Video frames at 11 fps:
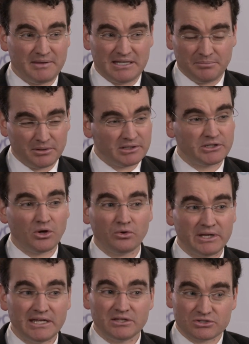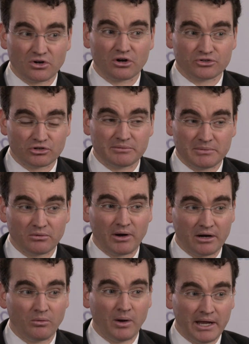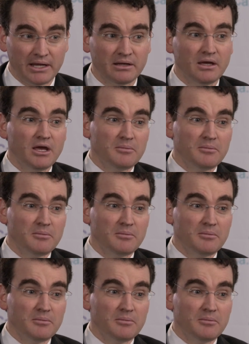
They typically don't need to start treatment right away.